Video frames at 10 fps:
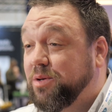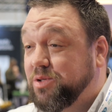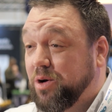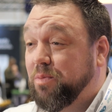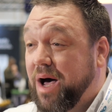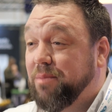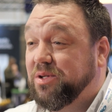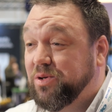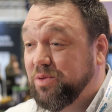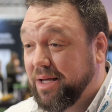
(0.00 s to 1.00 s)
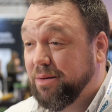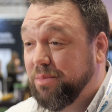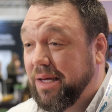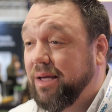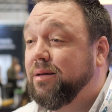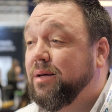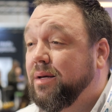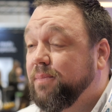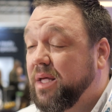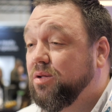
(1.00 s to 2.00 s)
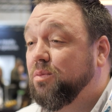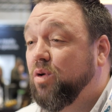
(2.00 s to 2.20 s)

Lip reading: Joe, Bob, and Sue they could be and do the